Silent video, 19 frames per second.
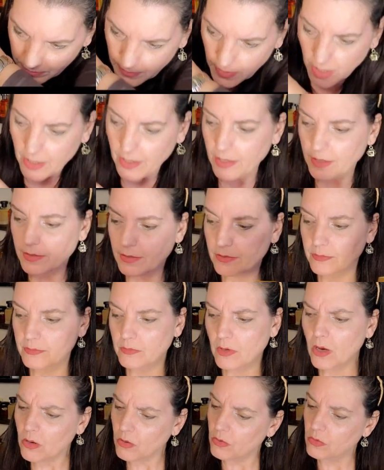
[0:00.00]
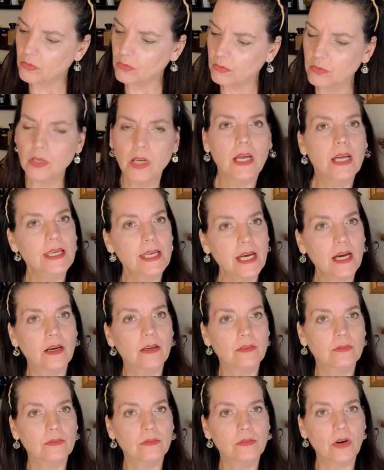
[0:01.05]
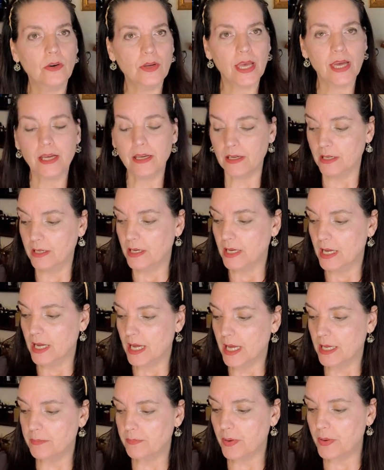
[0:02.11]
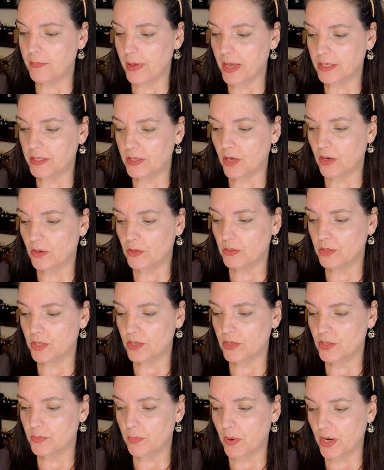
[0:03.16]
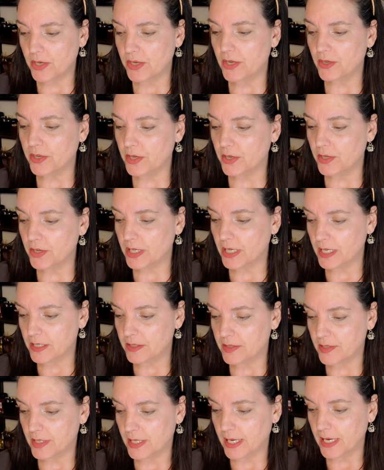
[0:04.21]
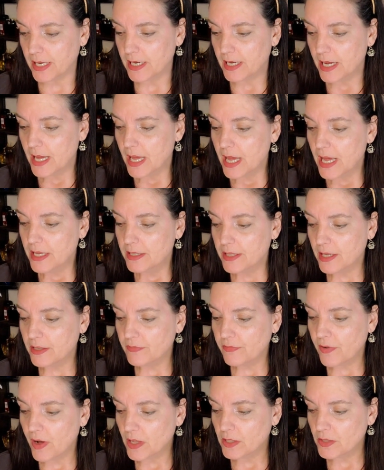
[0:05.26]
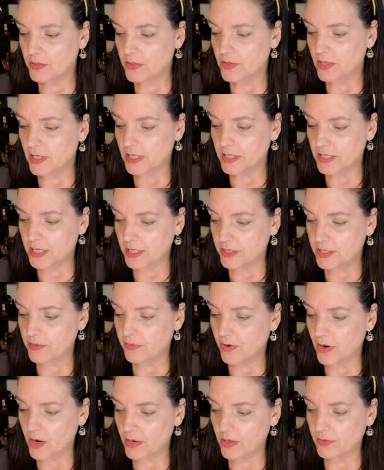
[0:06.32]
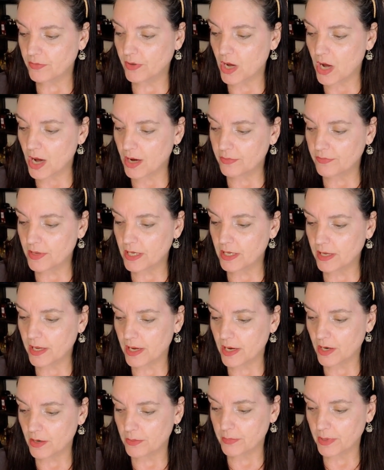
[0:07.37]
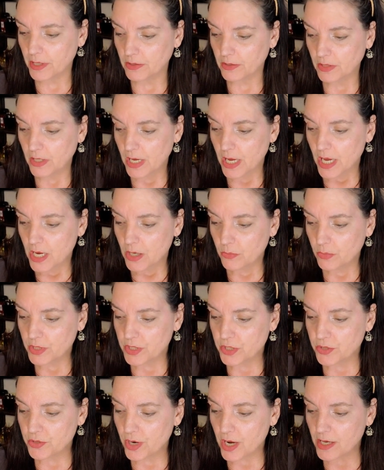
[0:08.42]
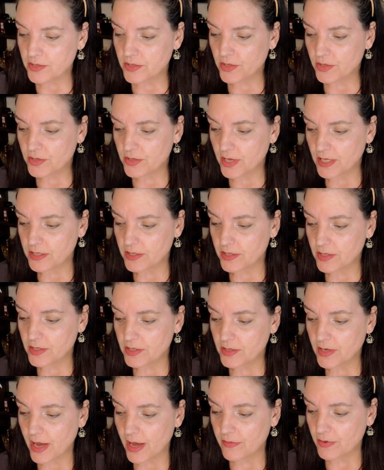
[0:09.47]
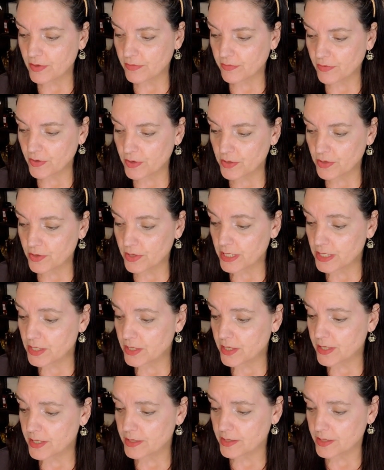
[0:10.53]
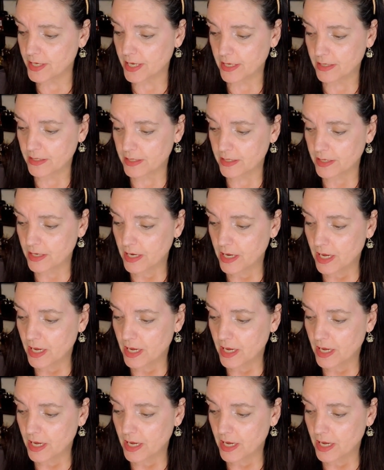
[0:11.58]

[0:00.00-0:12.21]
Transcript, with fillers: Huh. Oh, yeah. Okay. And pimento to spark your curiosity. Then follows an addictive heart of coffee and caramel, which draws your senses ever further into the scent.